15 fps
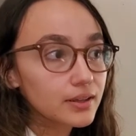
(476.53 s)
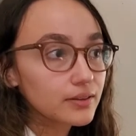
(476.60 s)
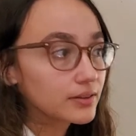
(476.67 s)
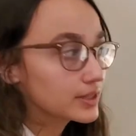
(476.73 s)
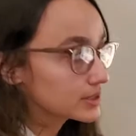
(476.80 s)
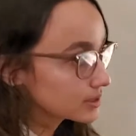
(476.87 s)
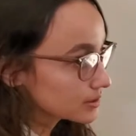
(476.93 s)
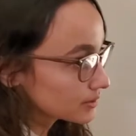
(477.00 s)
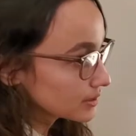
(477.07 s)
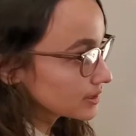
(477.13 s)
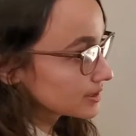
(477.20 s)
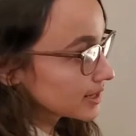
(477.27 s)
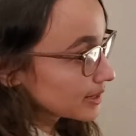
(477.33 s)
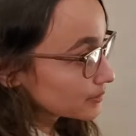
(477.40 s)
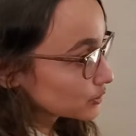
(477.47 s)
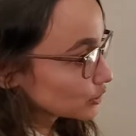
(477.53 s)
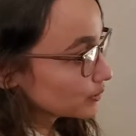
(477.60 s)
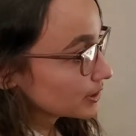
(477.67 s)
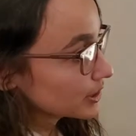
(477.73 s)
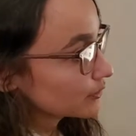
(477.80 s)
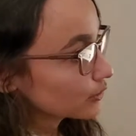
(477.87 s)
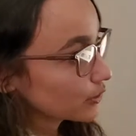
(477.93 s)
this hamster
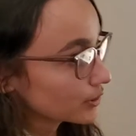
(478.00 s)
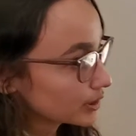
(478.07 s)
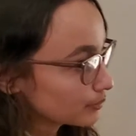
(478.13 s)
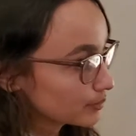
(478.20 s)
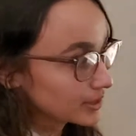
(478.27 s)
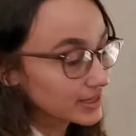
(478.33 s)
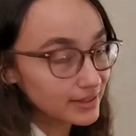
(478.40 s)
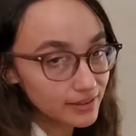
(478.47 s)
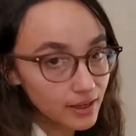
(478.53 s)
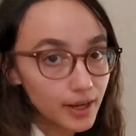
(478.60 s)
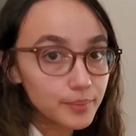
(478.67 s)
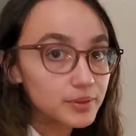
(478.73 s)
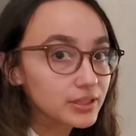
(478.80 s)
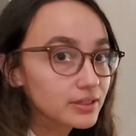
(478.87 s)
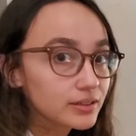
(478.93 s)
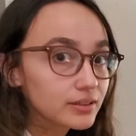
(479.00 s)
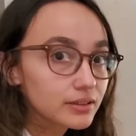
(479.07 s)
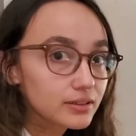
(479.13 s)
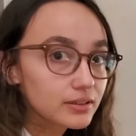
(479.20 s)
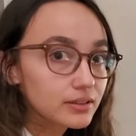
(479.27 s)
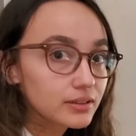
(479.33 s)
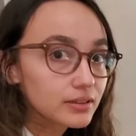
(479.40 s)
may have already been adopted,
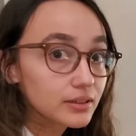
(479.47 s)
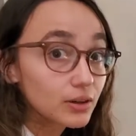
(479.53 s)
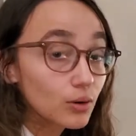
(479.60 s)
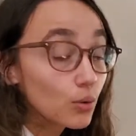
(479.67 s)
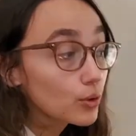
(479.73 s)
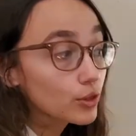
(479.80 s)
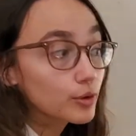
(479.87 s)
or